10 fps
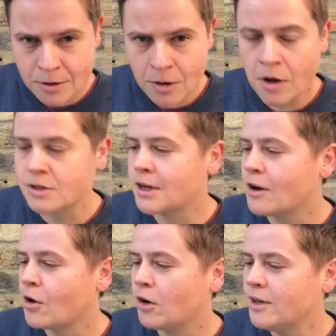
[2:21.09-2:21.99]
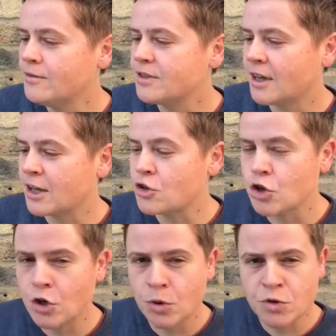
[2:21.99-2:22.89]
or dark olives, like a
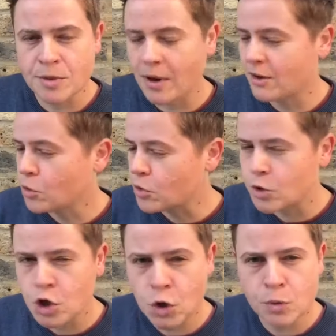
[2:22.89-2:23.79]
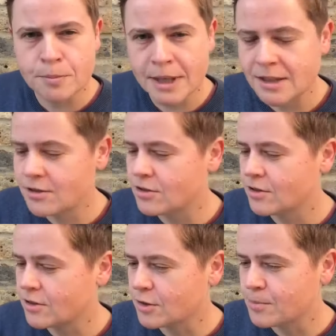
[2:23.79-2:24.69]
charcuterie, and also cured
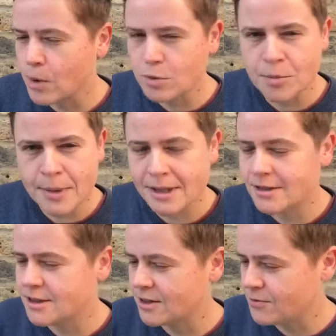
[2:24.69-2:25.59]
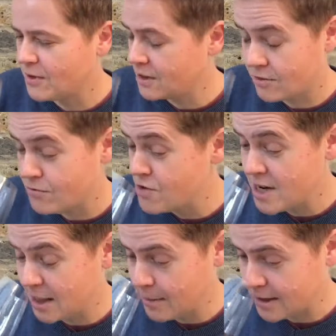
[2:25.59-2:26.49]
meats, smoked meats. It's
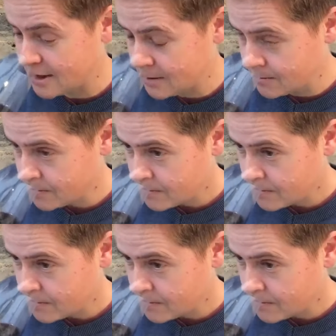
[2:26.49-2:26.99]
really meaty.